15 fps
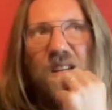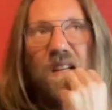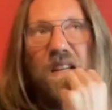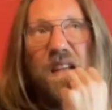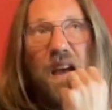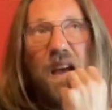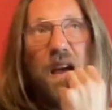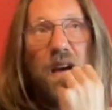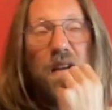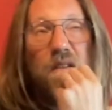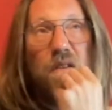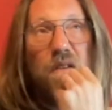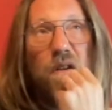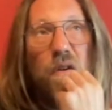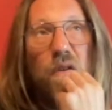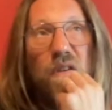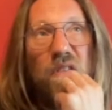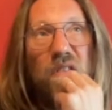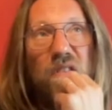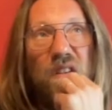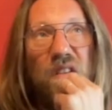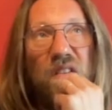Yeah. I don't know.
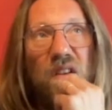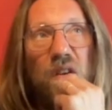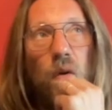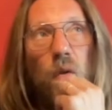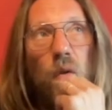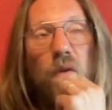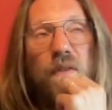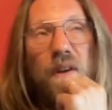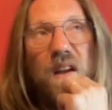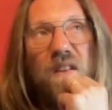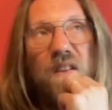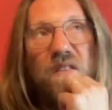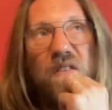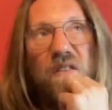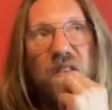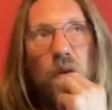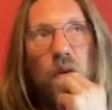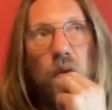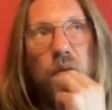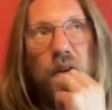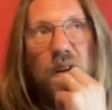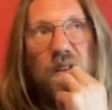It's all of that. It's, you see,
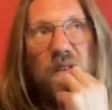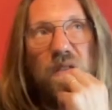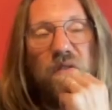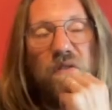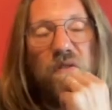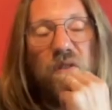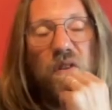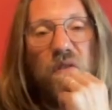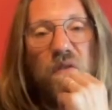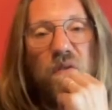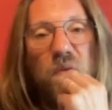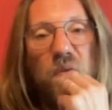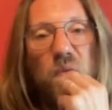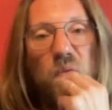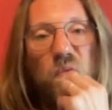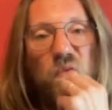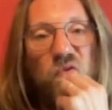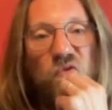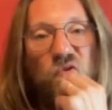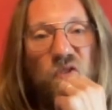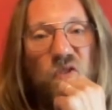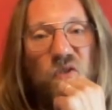all of that is just
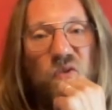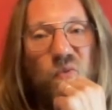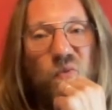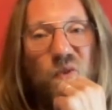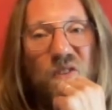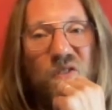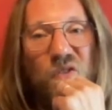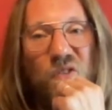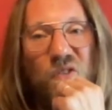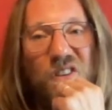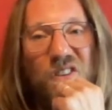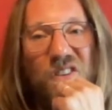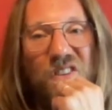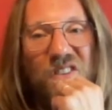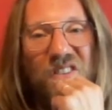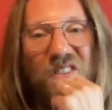what's going on.